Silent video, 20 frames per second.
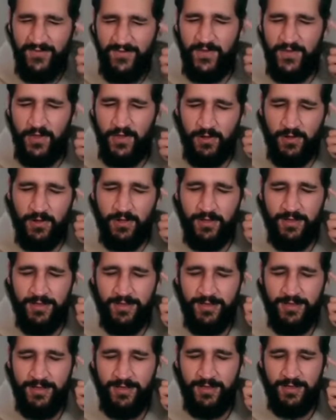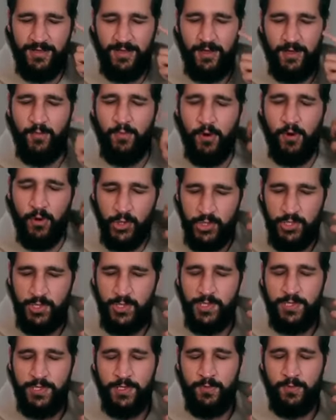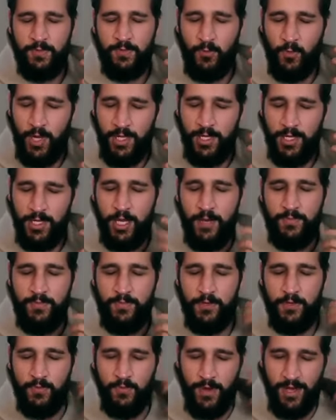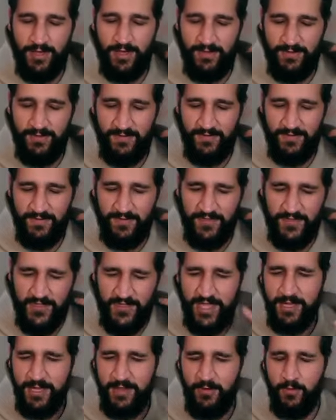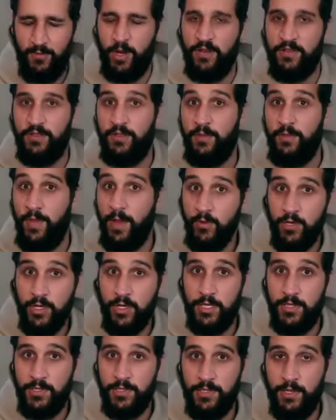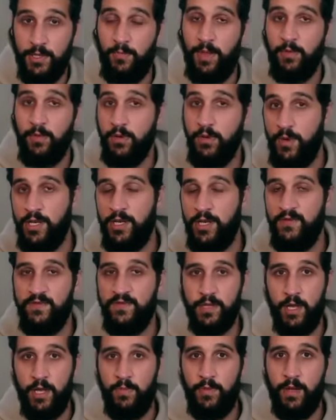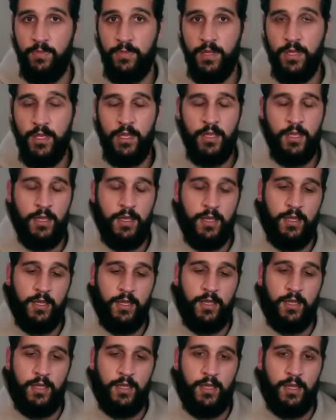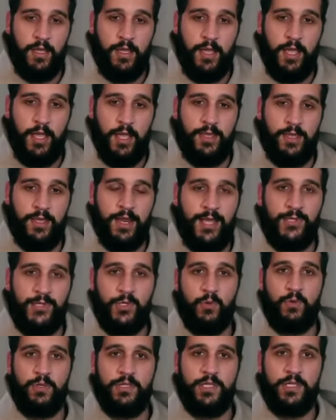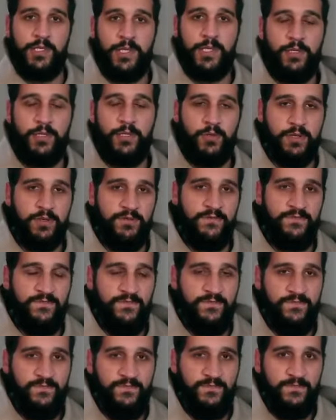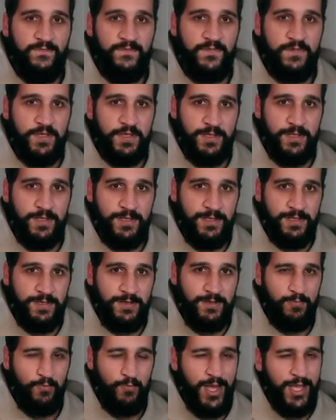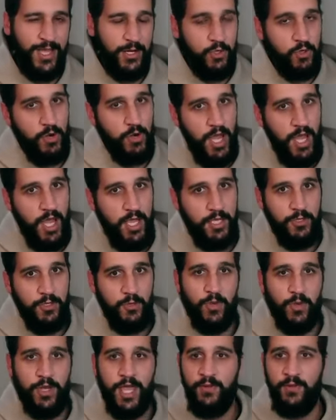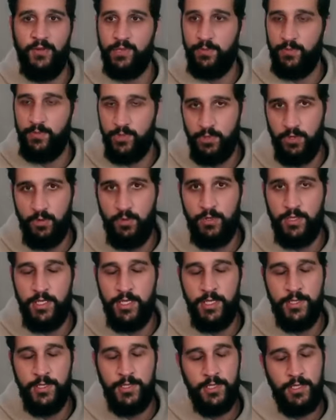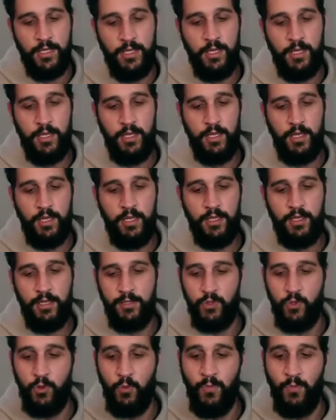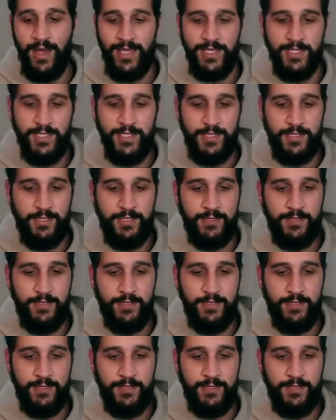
feel emotions welling up. You might think what the memory is. A memory might even come up. And then as you release it, you can you can might cry, you might have some sort of release, you might